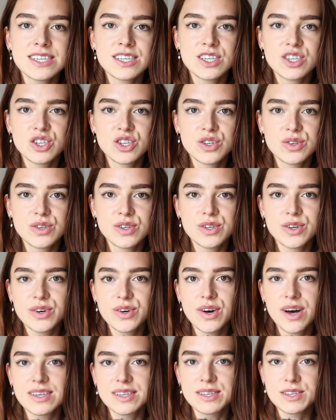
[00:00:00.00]
seduced her
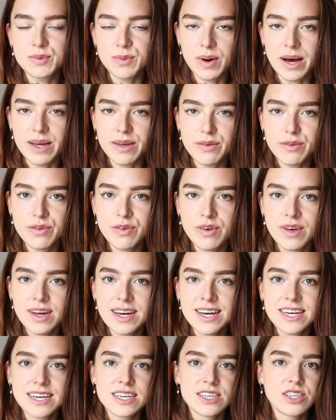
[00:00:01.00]
cousin's wife.
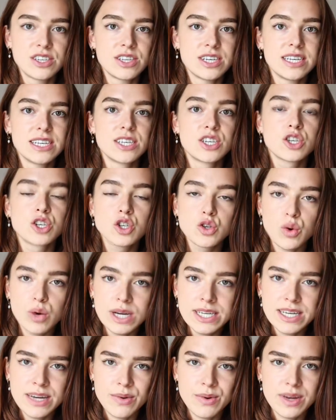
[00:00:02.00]
She
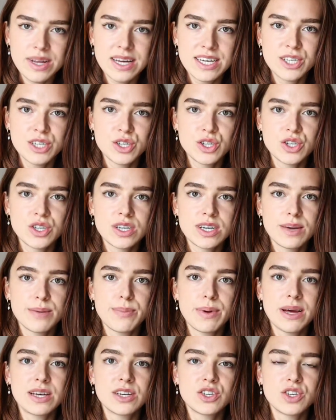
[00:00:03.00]
destroyed their
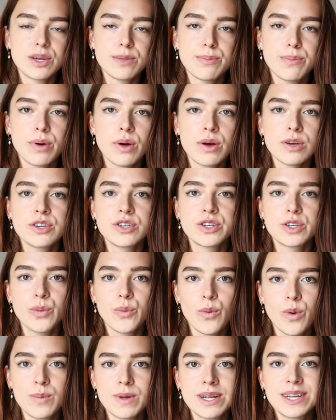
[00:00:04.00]
relationship, and she pushed the
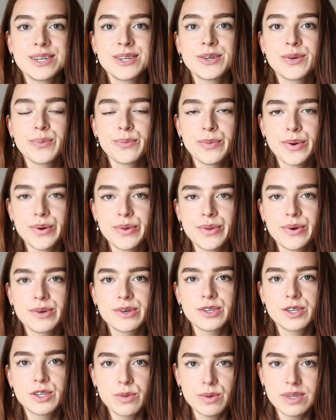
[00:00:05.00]
woman to
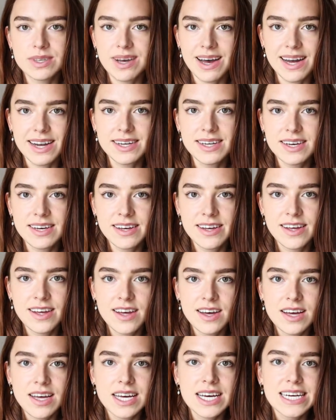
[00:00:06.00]
murder-suicide.
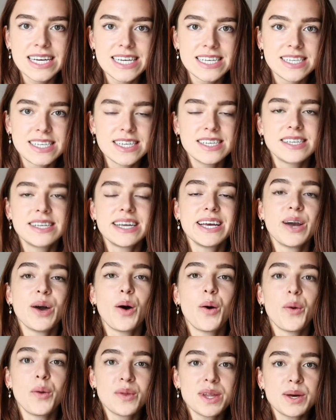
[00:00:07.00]
She's the
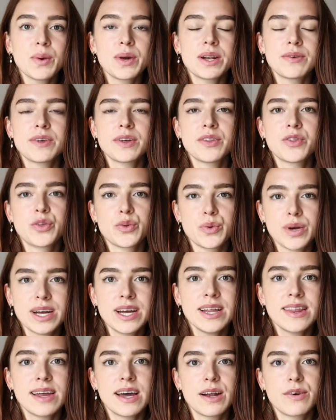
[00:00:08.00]
only one of the
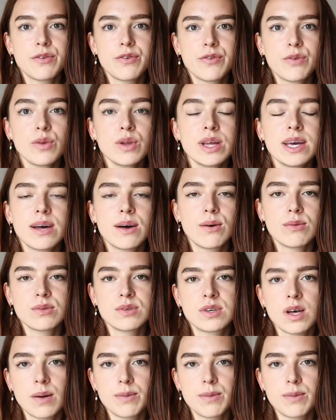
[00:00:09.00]
3 that fully owns